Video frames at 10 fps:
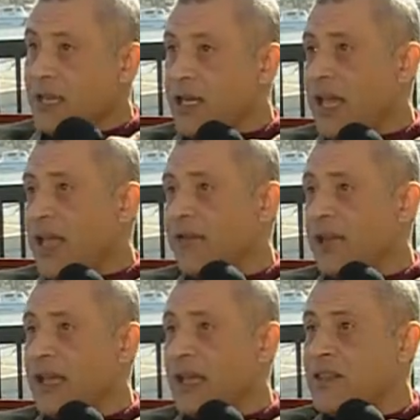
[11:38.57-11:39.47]
I like
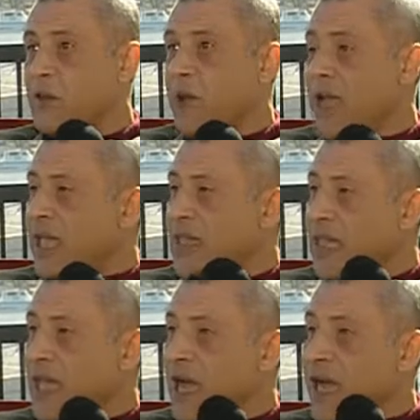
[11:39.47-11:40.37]
the way
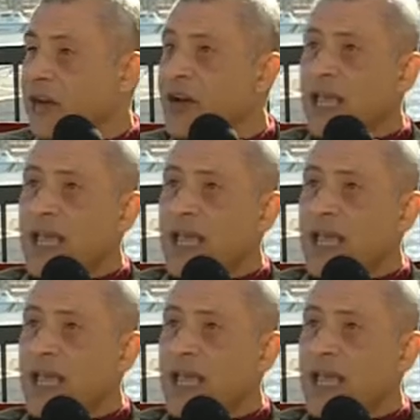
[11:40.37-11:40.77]
they are